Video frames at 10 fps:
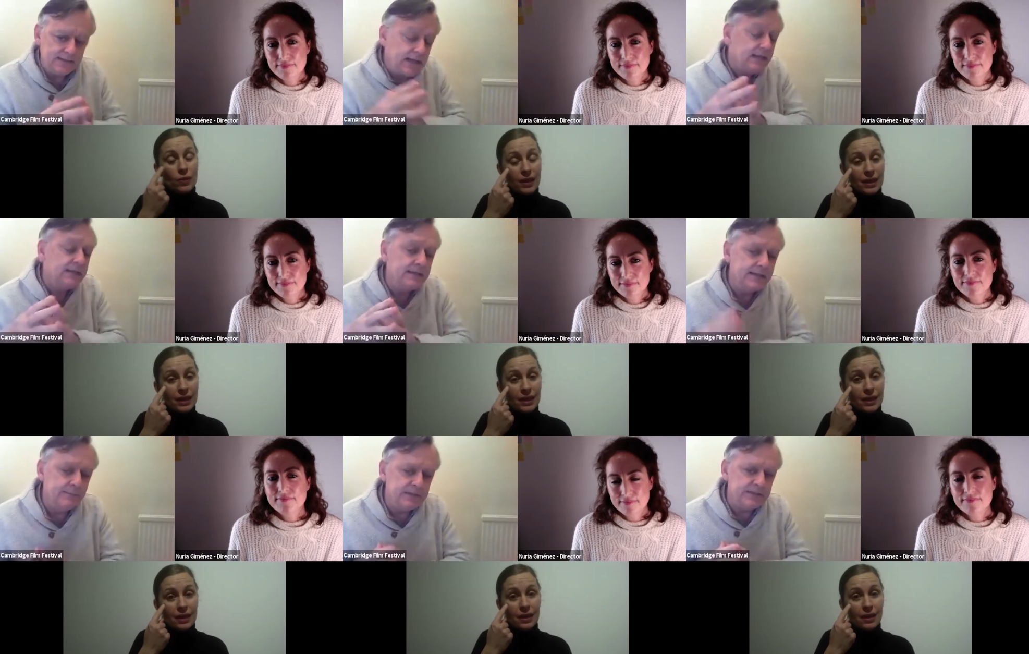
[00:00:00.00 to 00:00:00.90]
Speaker 1: silent
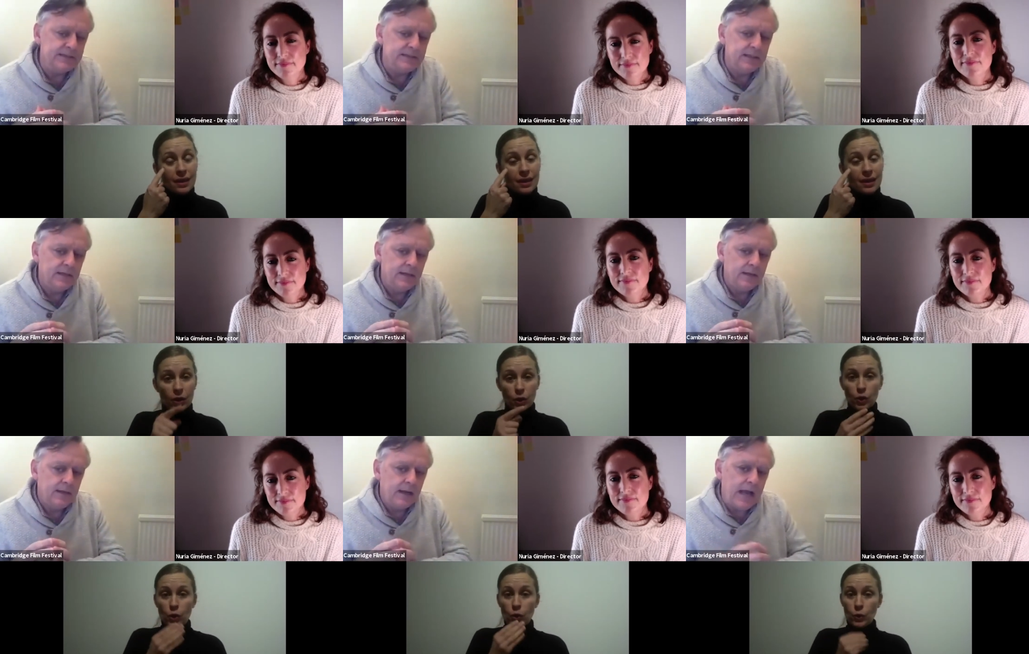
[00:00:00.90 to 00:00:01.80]
images
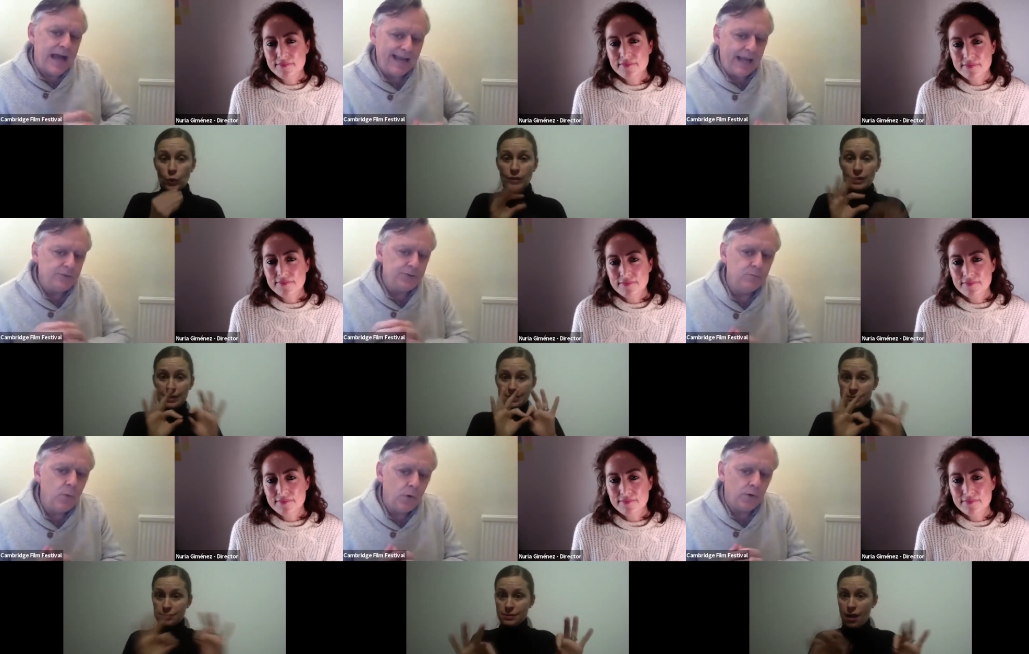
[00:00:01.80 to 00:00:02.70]
allows you
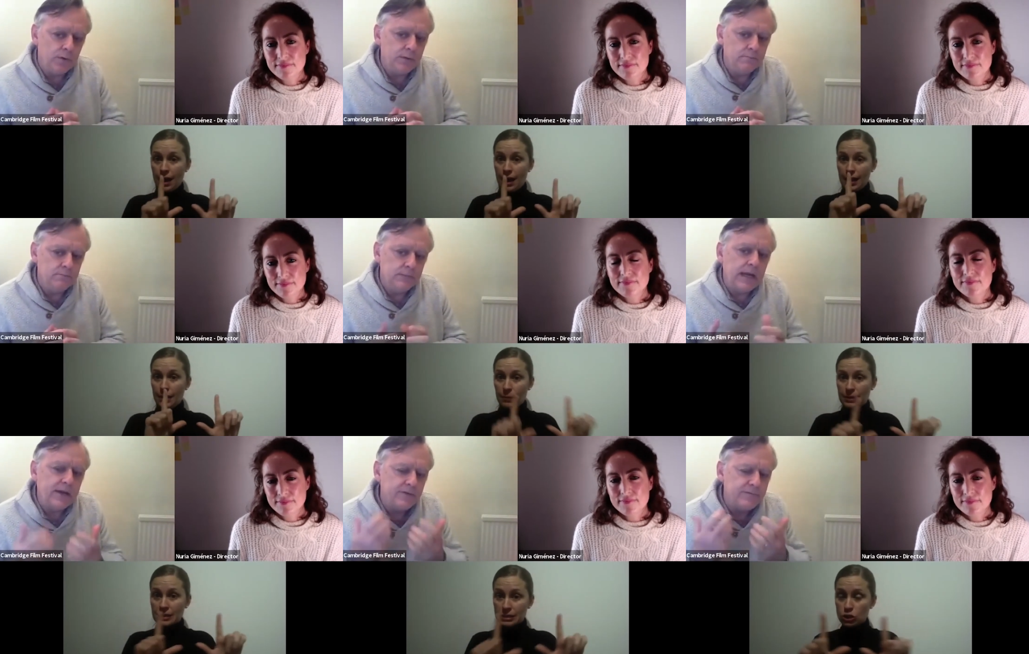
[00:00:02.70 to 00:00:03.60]
more
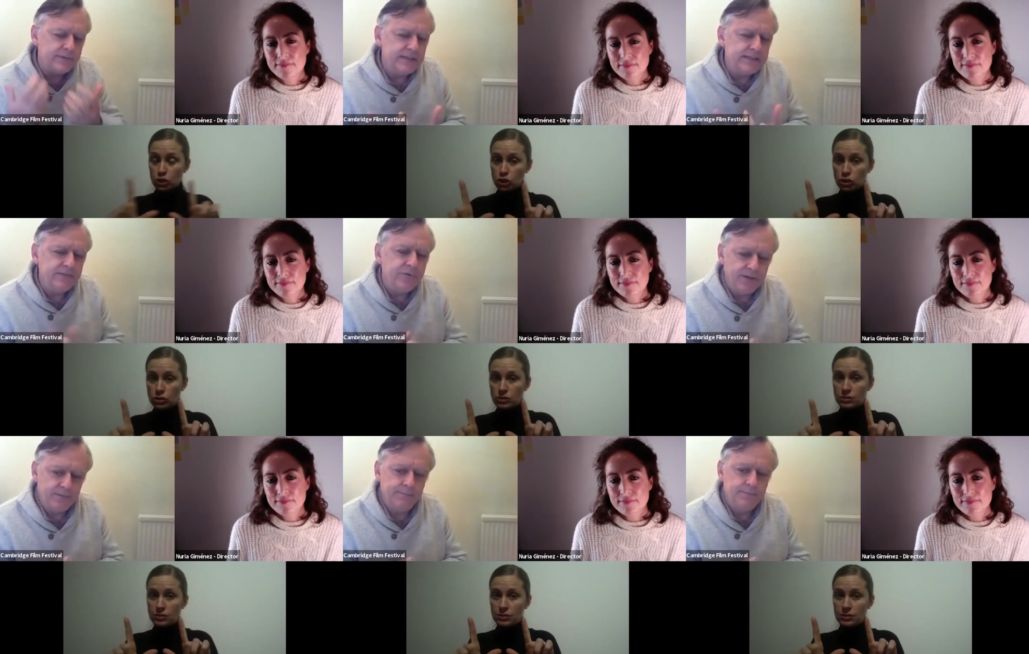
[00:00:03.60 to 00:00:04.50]
kind of artistic
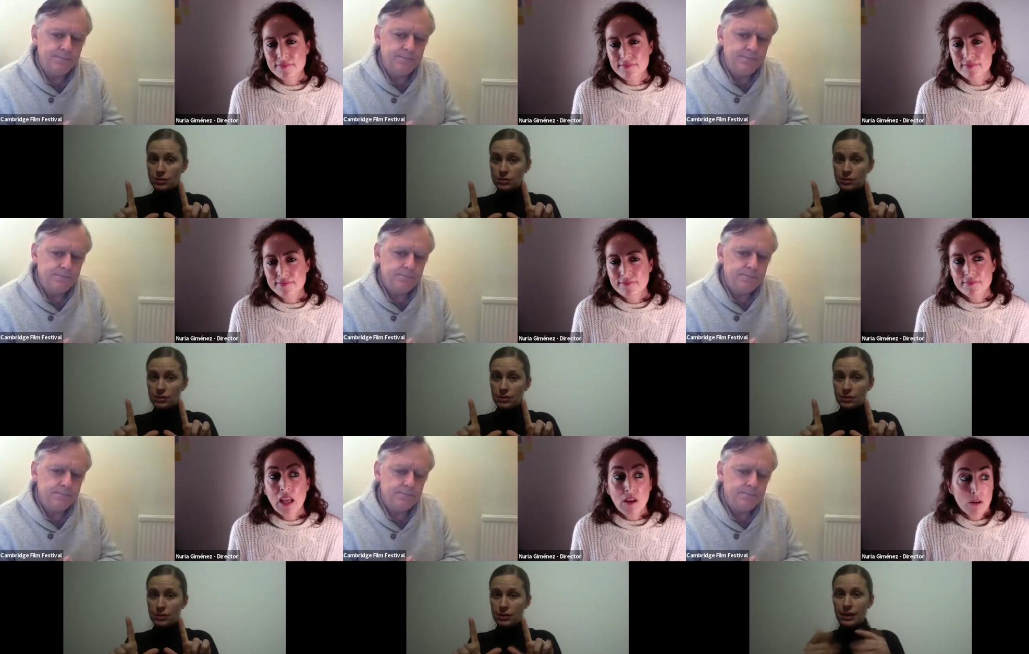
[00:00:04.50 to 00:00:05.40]
freedom.
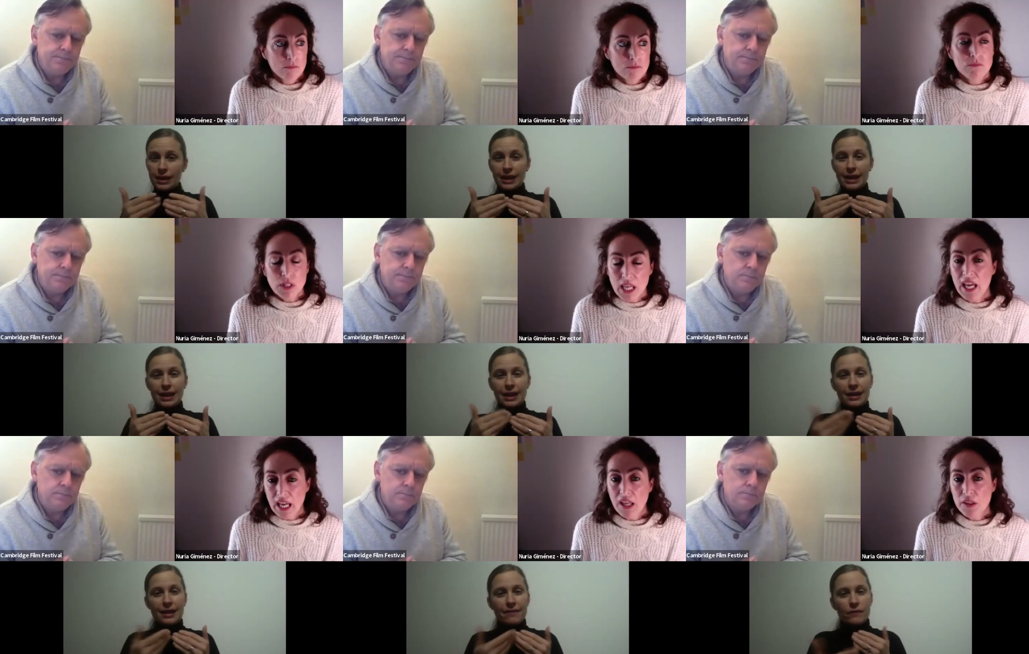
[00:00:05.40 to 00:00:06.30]
Speaker 2: Yeah,
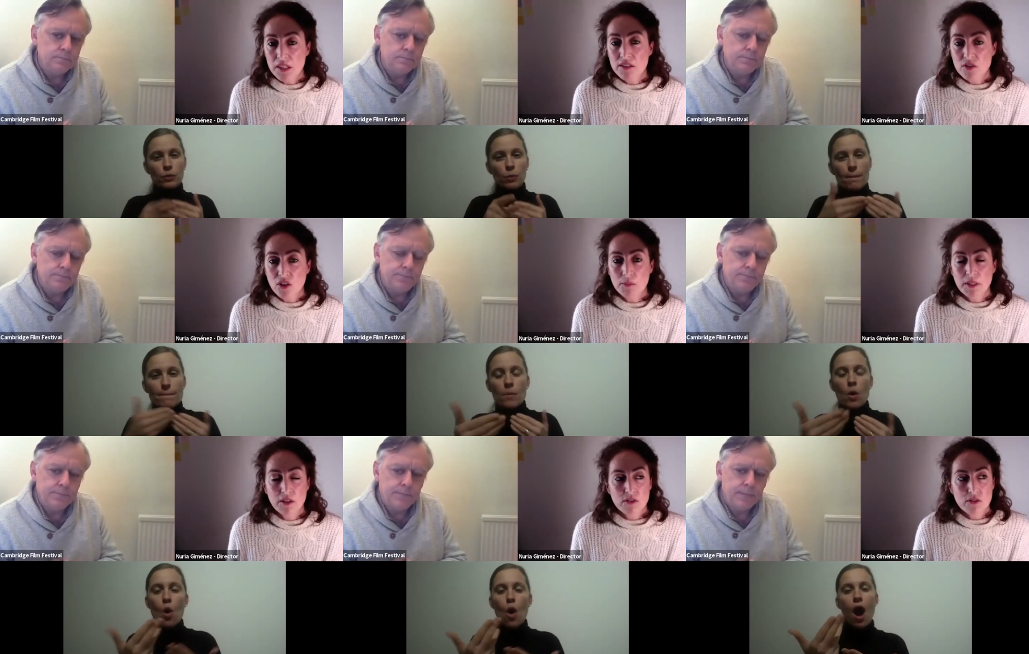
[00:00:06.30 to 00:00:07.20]
I think so
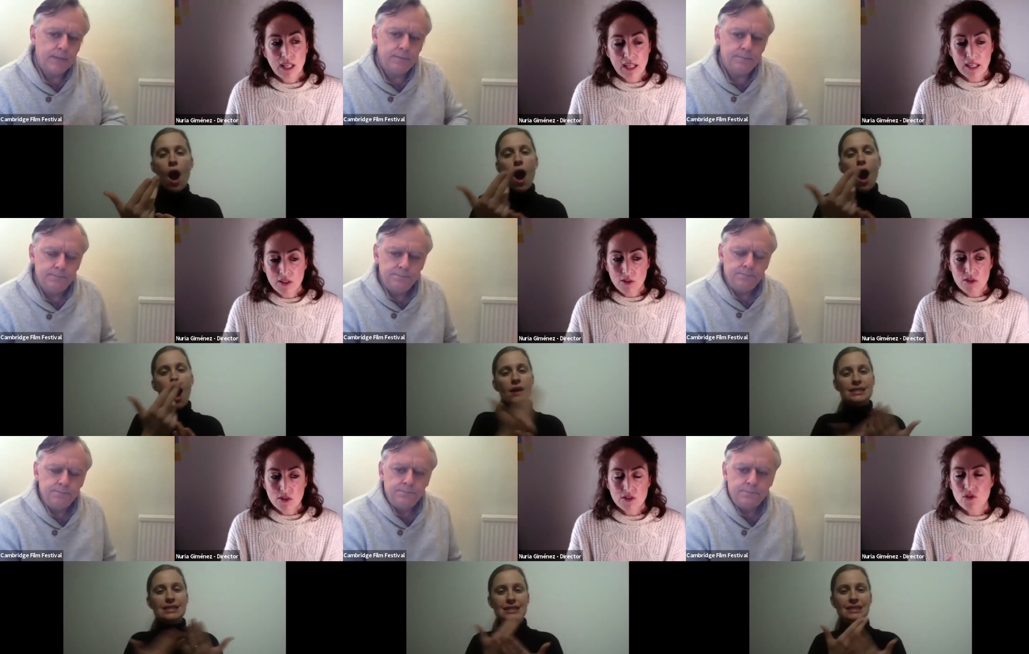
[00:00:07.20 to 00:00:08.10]
because I
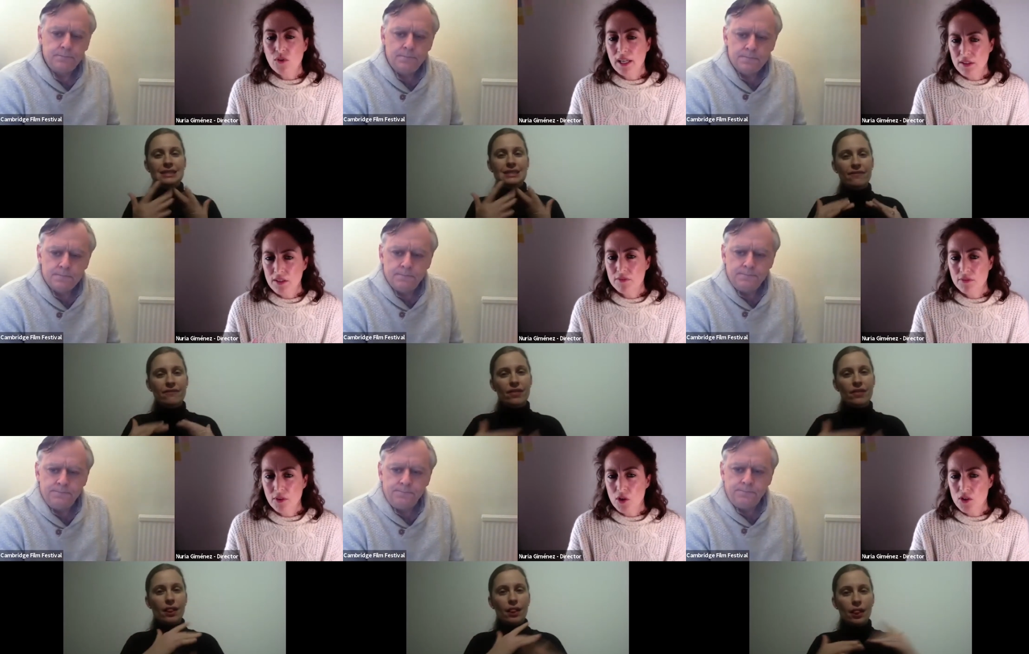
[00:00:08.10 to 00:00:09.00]
also tried the
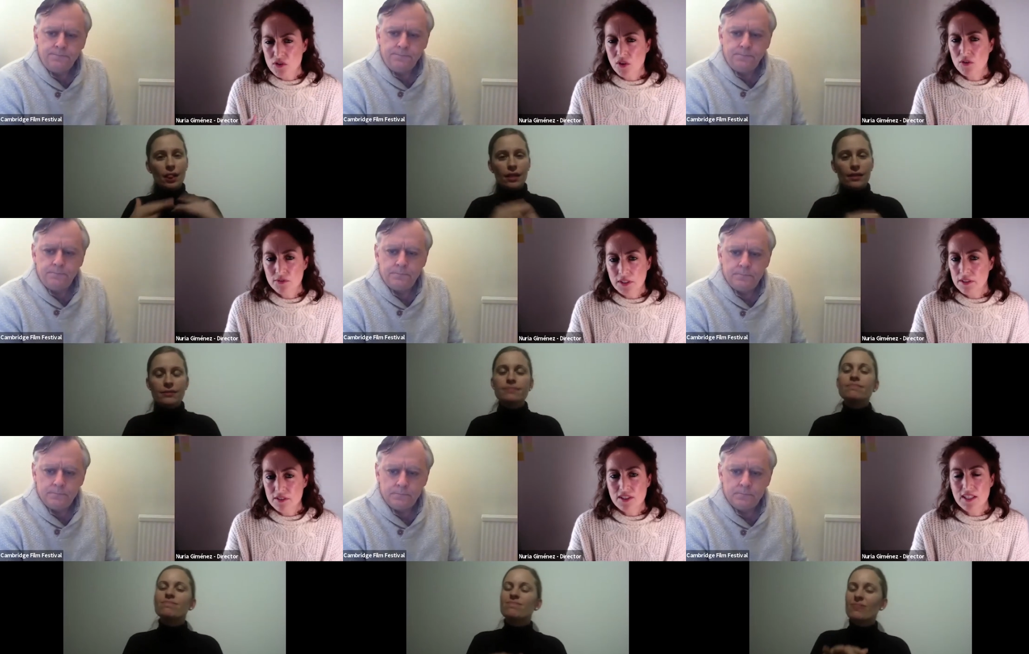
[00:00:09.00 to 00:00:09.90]

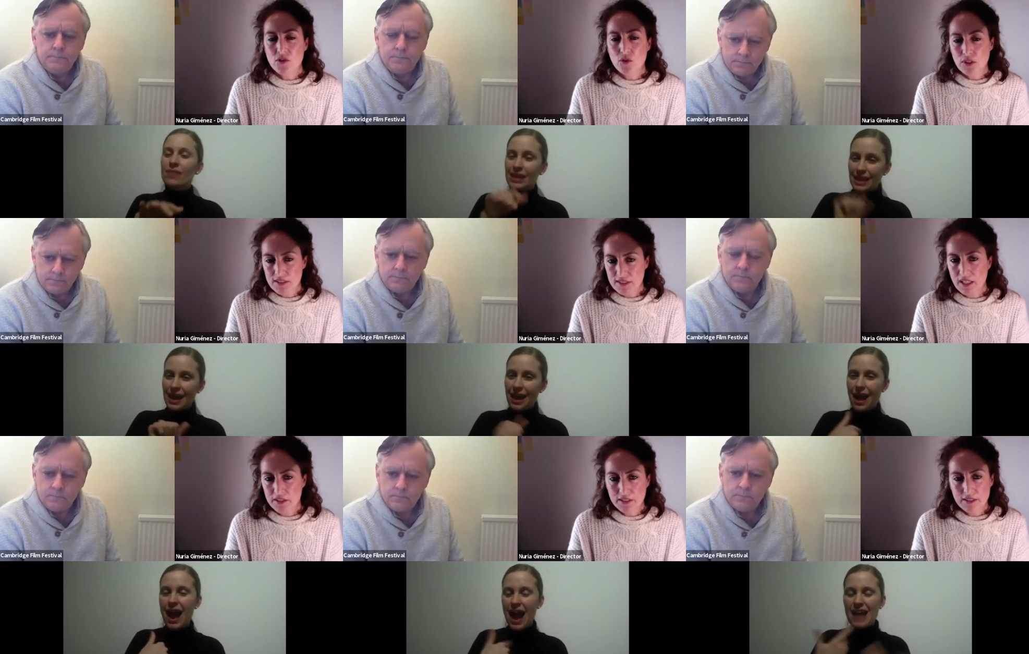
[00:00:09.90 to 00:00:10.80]
voiceover just to
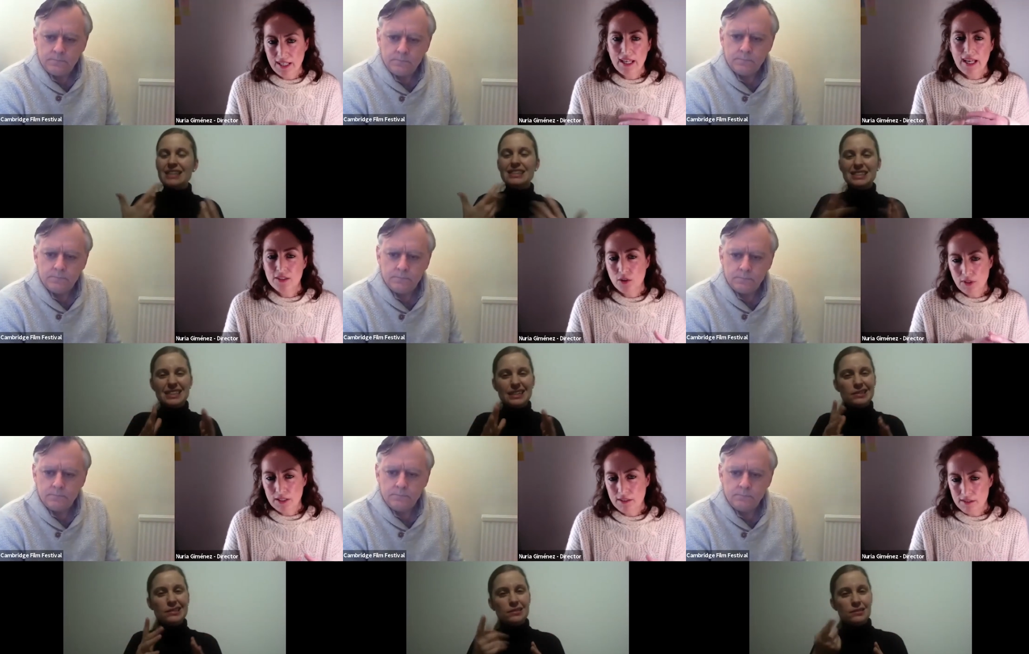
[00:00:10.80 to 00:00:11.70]
discard it. I had already